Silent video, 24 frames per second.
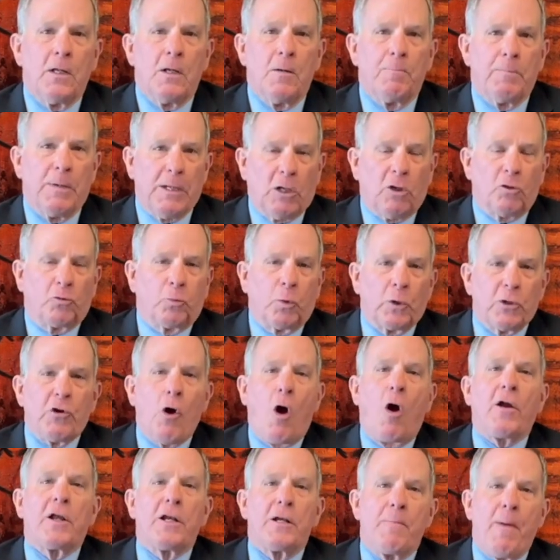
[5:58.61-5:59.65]
because we're
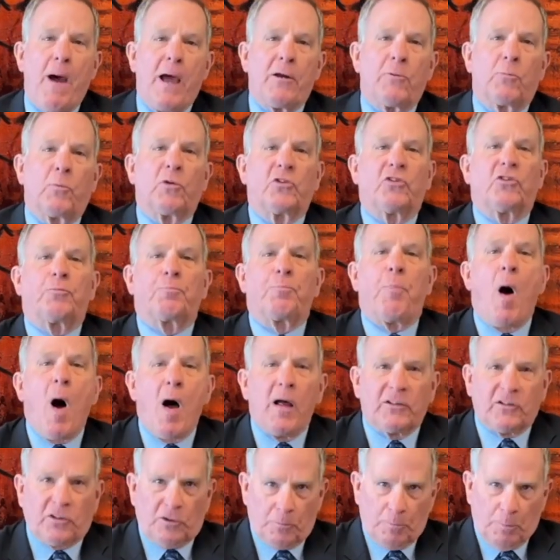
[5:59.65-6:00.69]
talking about a
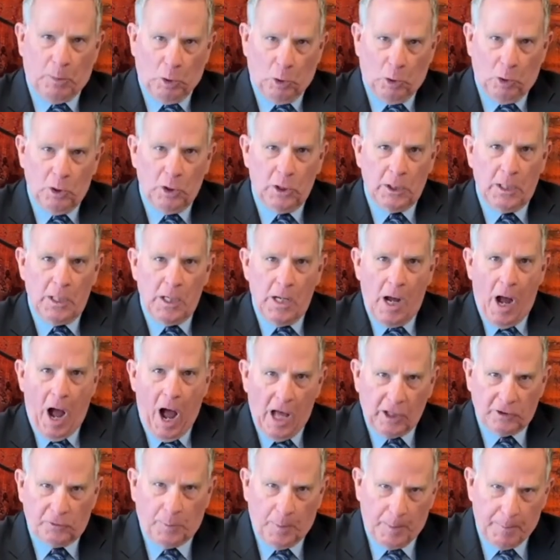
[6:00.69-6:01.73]
responsible
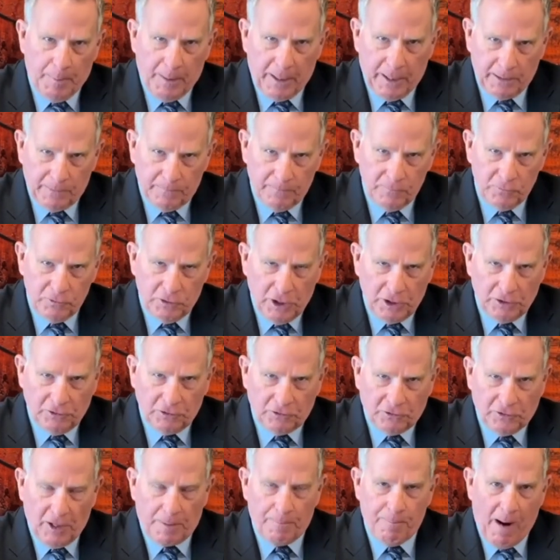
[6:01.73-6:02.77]
husbandman.
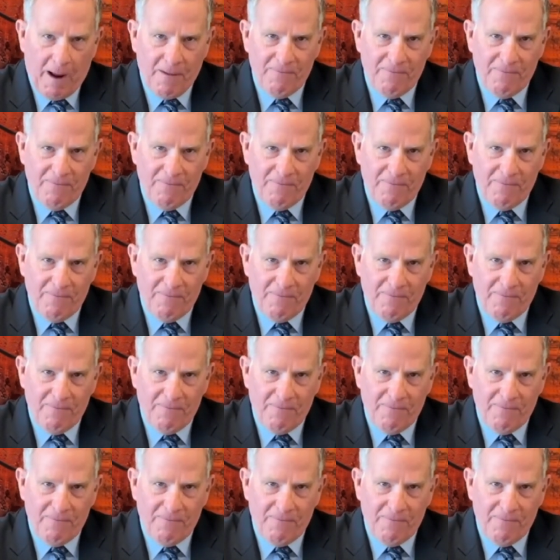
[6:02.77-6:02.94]
Jesus said, "My